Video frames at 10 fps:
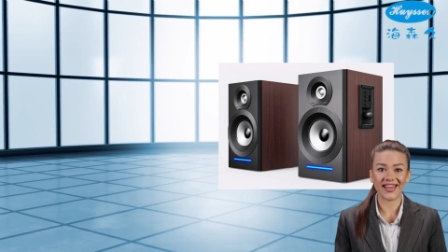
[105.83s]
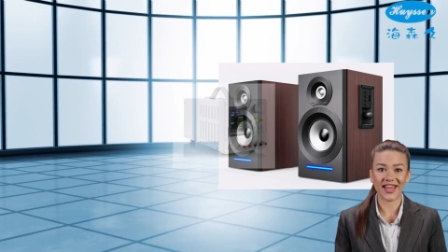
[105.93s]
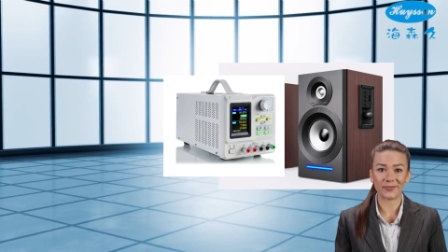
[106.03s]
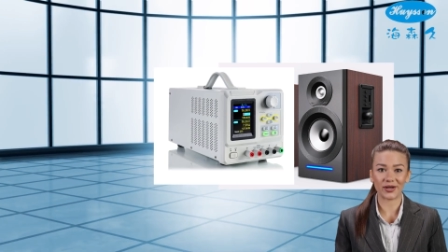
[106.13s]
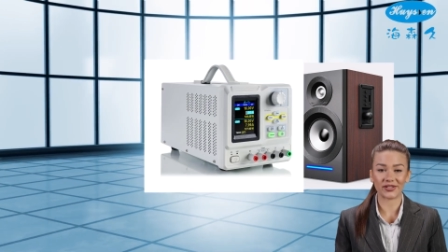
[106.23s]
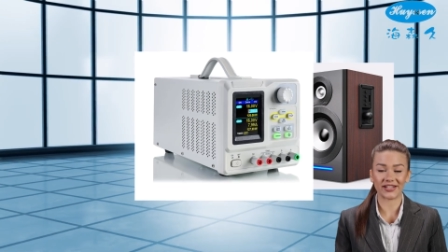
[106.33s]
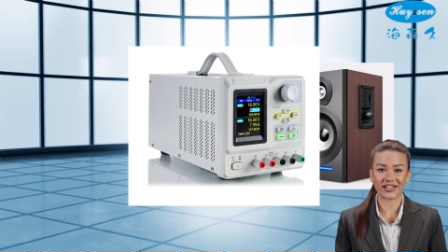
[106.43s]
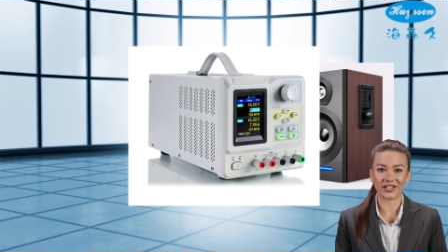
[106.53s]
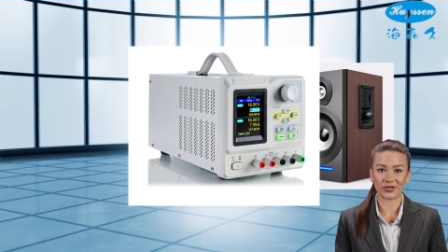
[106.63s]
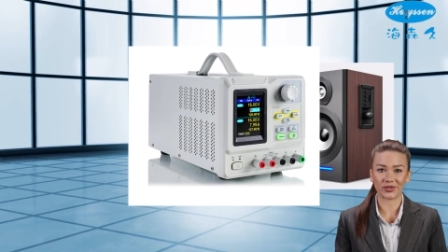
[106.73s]
are
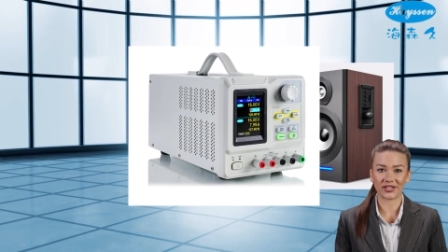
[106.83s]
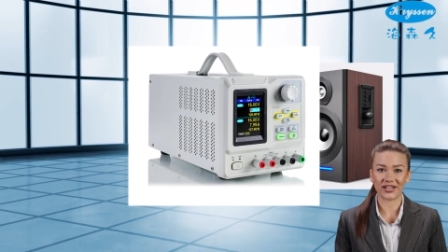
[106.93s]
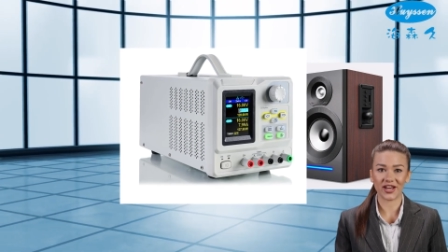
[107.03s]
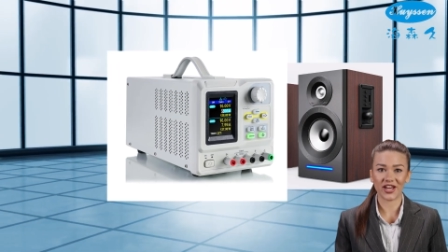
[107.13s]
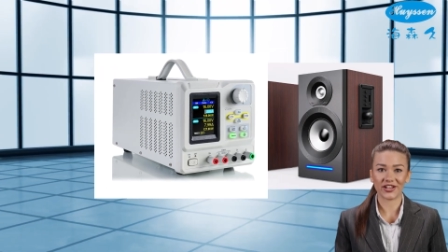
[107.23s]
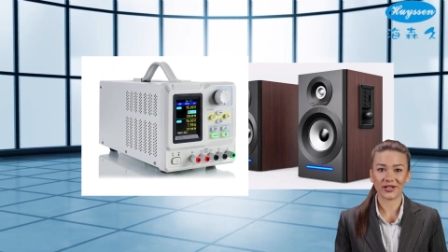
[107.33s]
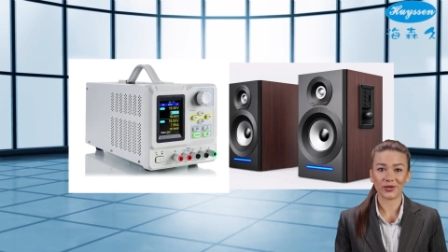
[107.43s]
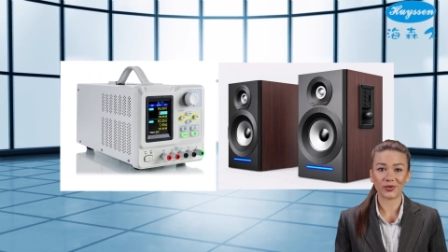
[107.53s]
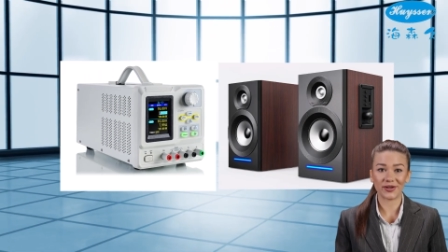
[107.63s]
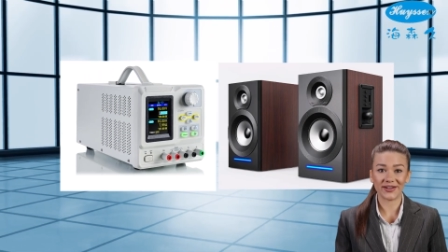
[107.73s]
mostly used in audio
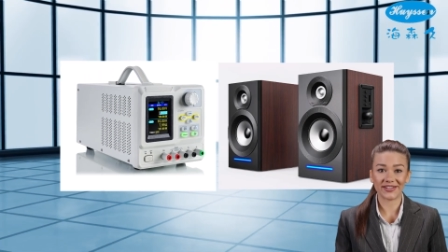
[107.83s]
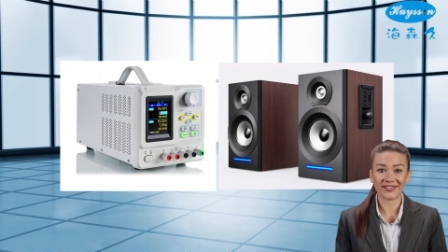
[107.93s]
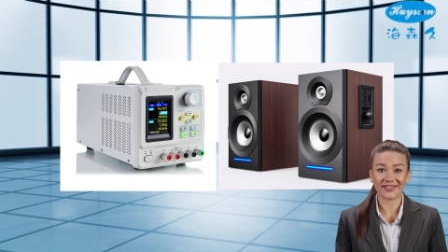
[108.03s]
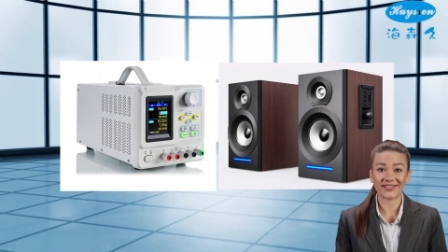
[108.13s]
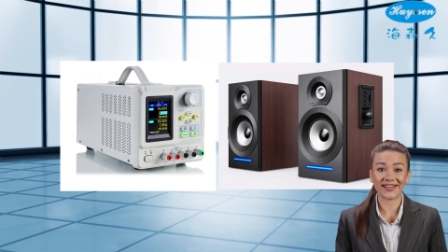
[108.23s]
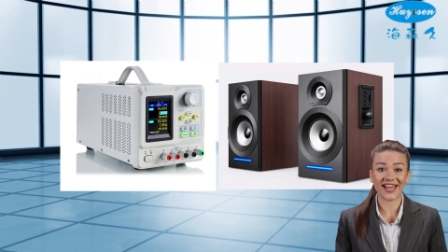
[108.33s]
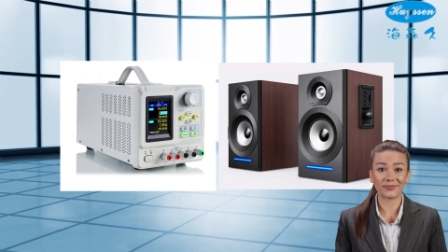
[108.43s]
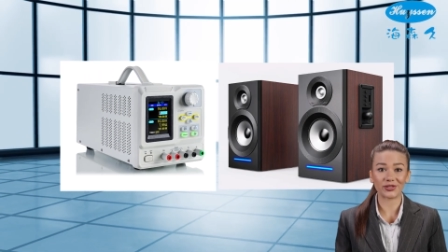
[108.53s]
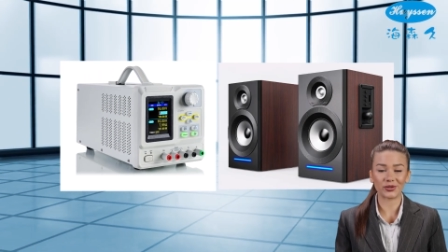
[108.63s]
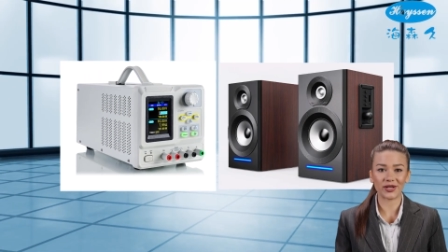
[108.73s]
equipment,
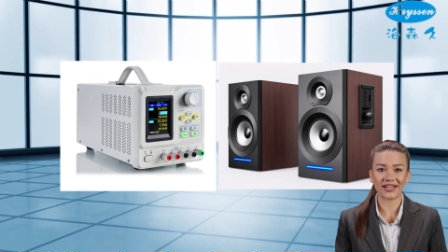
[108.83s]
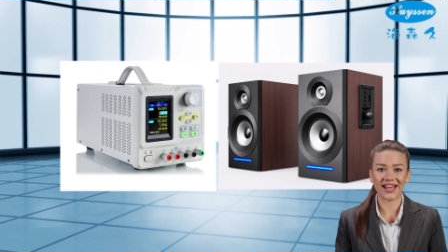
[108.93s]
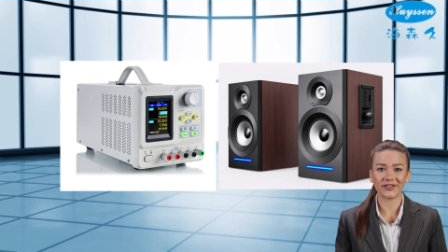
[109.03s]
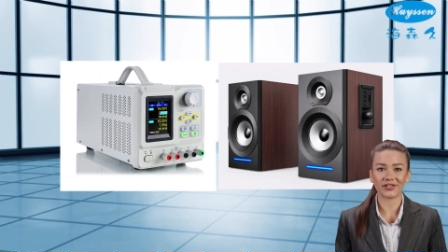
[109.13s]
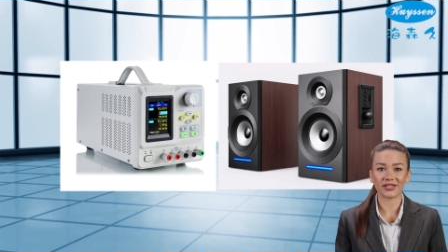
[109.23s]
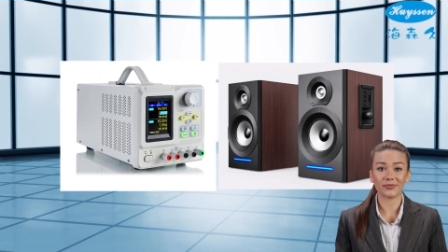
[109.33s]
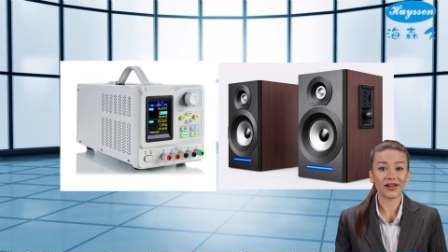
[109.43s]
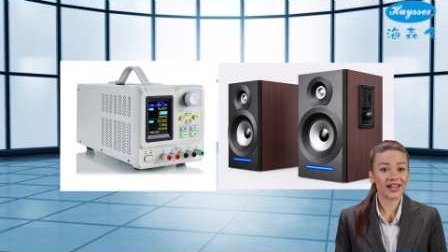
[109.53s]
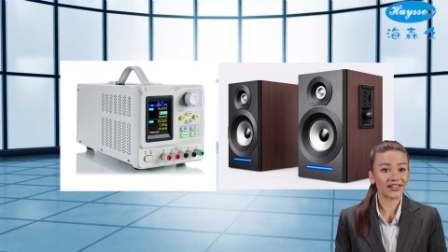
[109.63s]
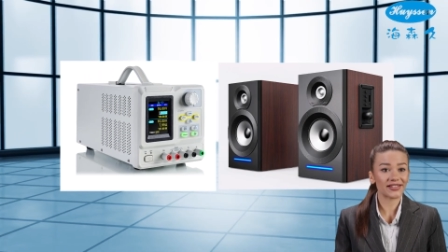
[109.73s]
laboratory power
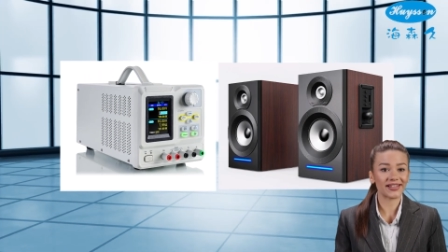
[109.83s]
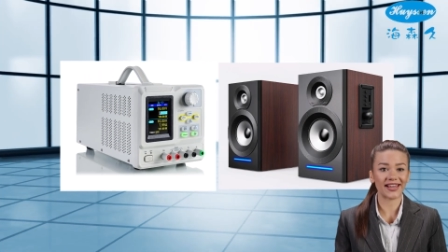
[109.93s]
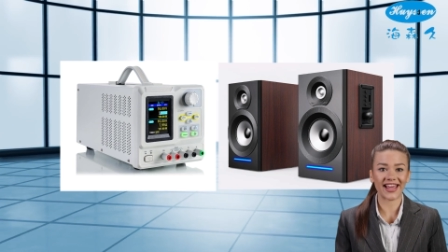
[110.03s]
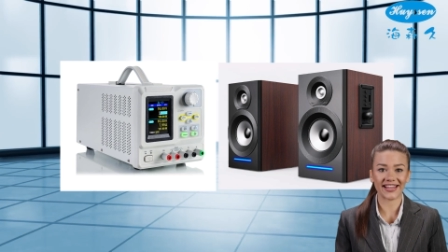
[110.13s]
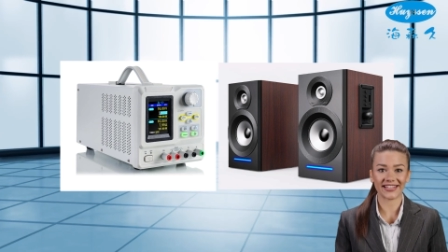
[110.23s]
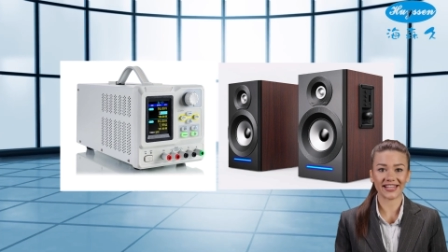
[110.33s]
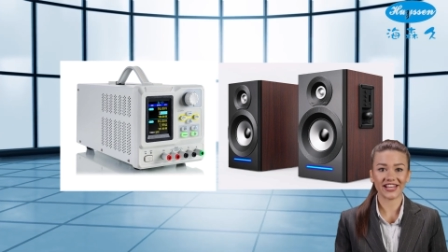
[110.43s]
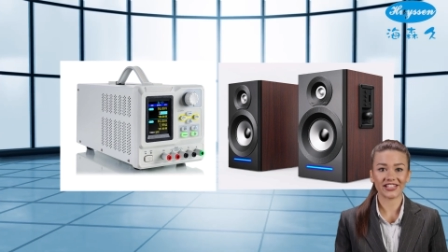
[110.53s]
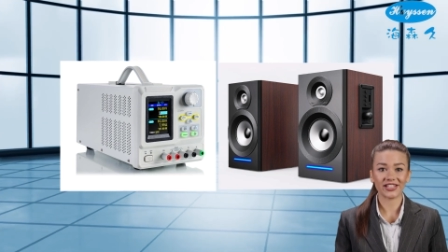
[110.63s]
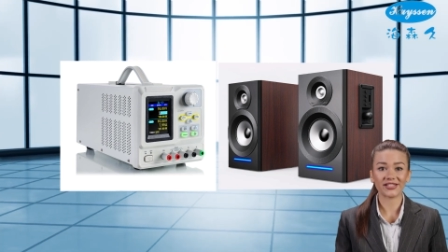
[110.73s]
supplies, and
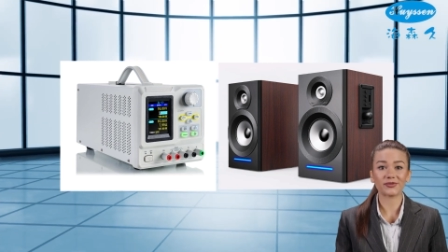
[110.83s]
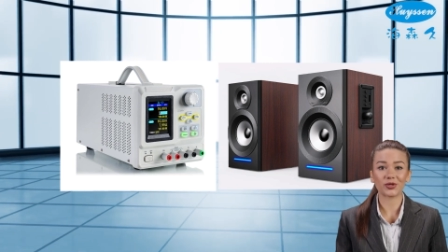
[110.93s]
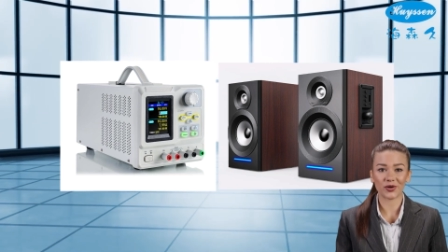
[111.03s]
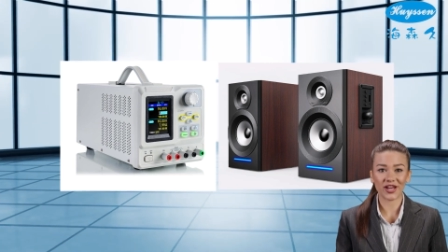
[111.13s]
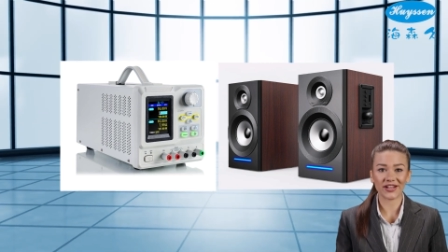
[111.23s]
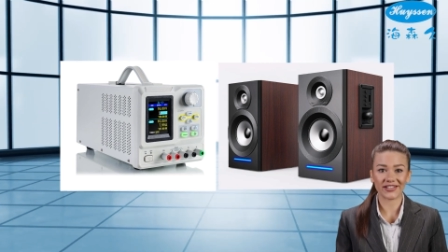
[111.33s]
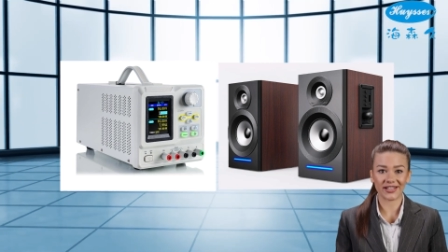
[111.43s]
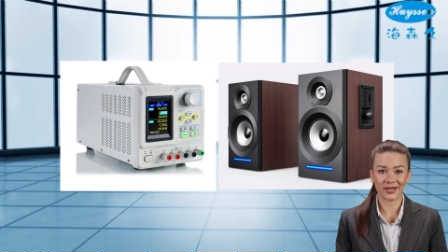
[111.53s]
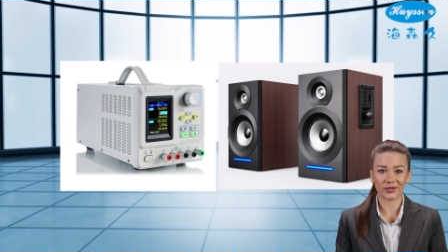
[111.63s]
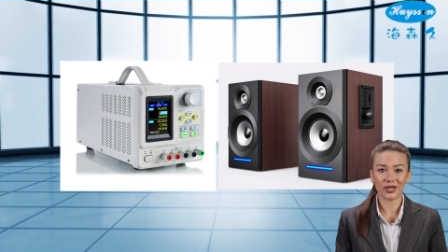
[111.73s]
occasions requiring
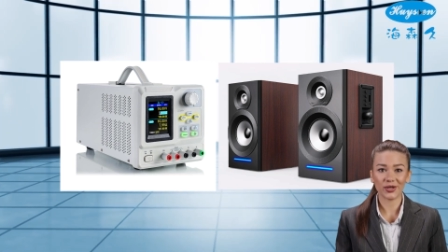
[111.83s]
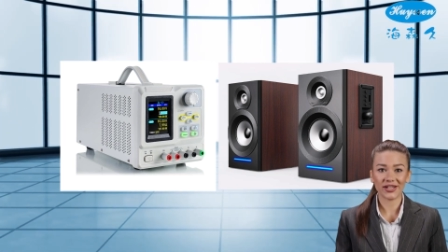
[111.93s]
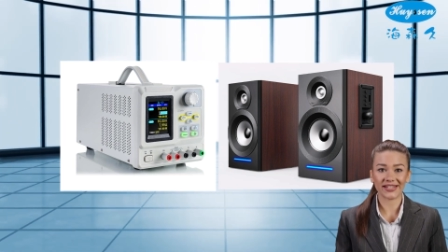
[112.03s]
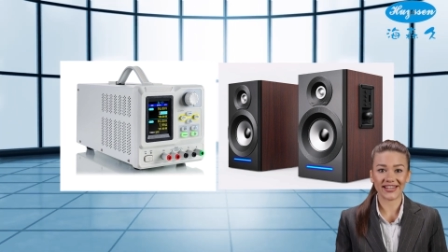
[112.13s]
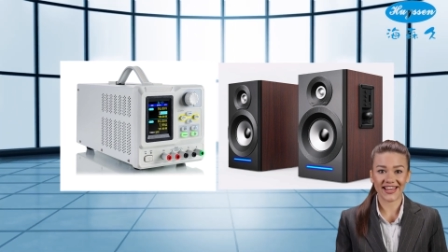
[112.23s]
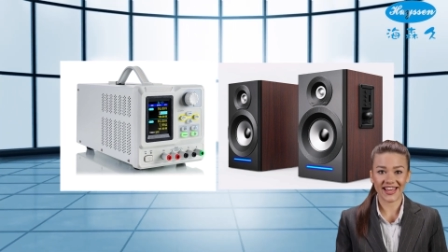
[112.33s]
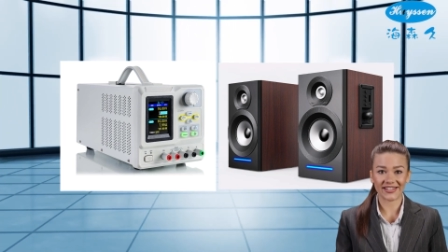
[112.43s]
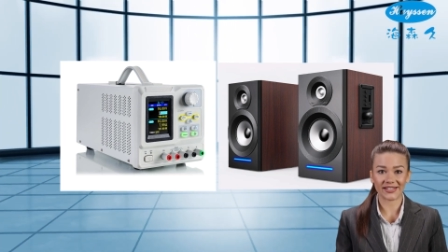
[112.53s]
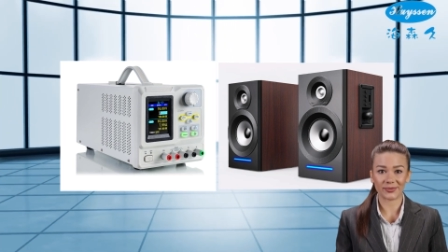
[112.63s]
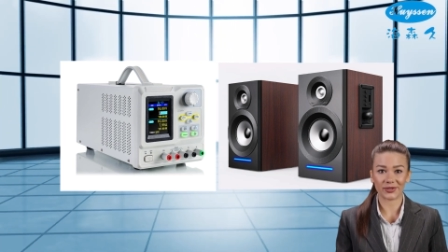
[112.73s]
low noise and high
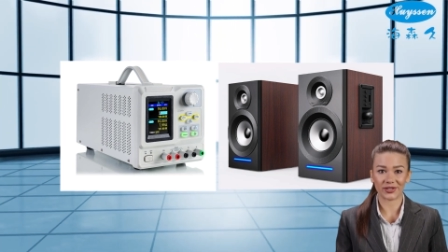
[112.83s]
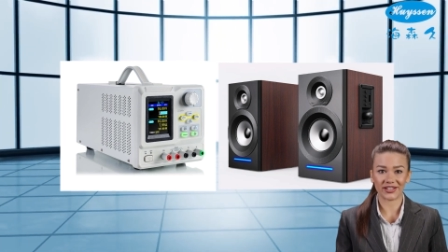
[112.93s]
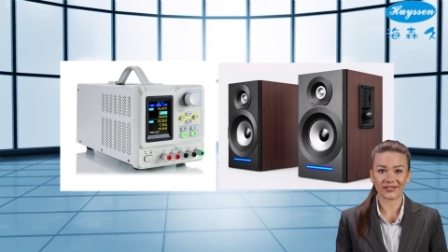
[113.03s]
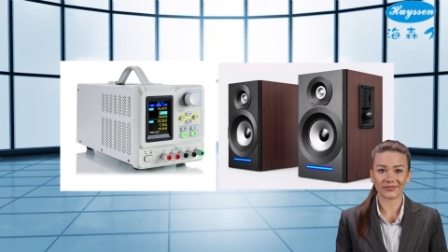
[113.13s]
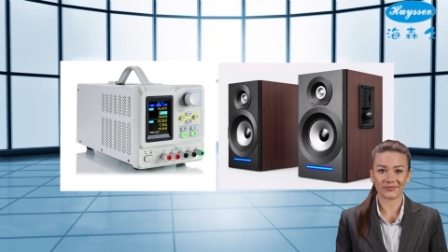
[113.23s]
stability.